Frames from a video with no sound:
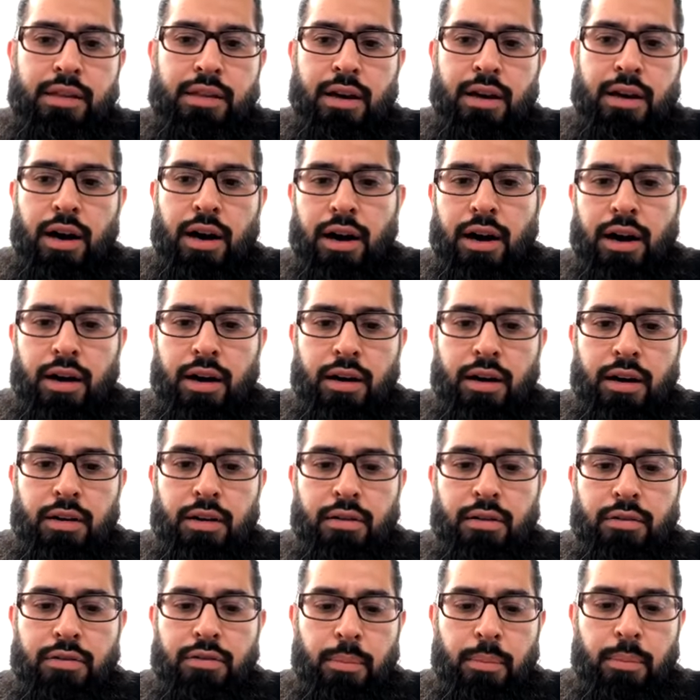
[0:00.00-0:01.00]
of
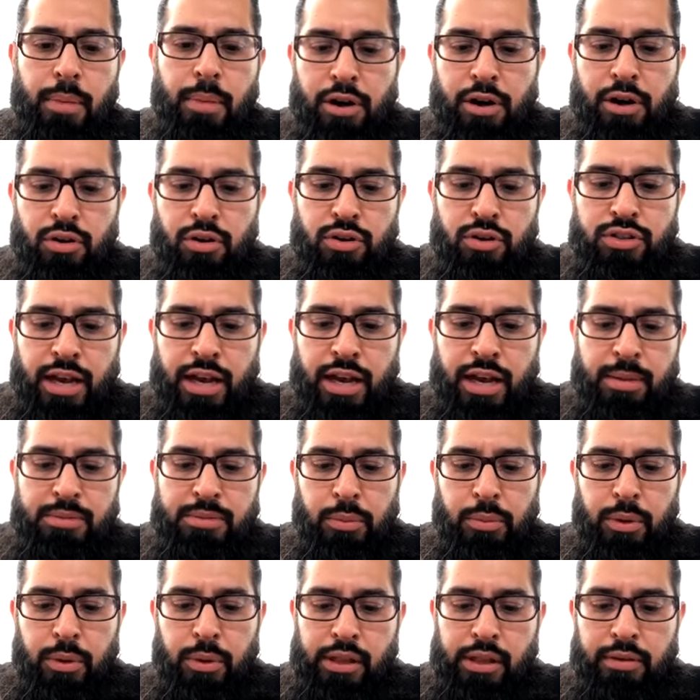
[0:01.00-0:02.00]
the modern times that
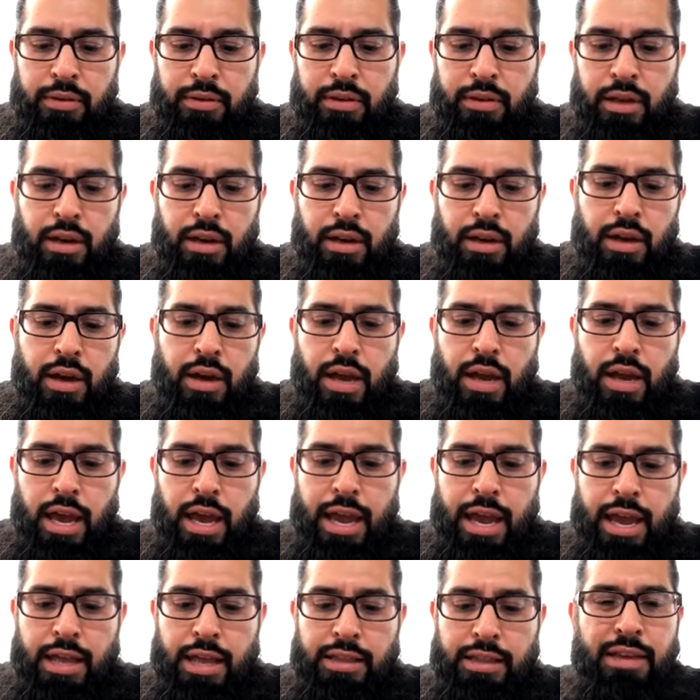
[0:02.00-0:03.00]
we live in,
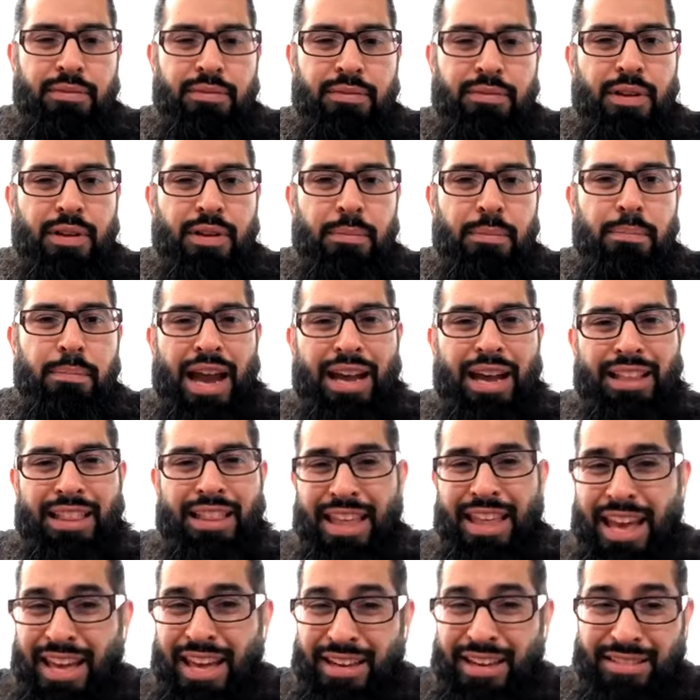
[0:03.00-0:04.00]
and even back
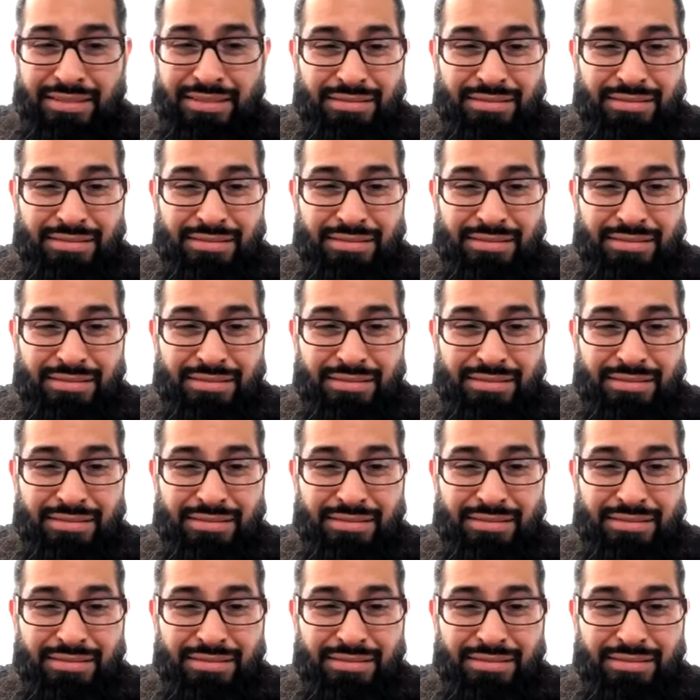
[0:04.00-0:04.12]
then,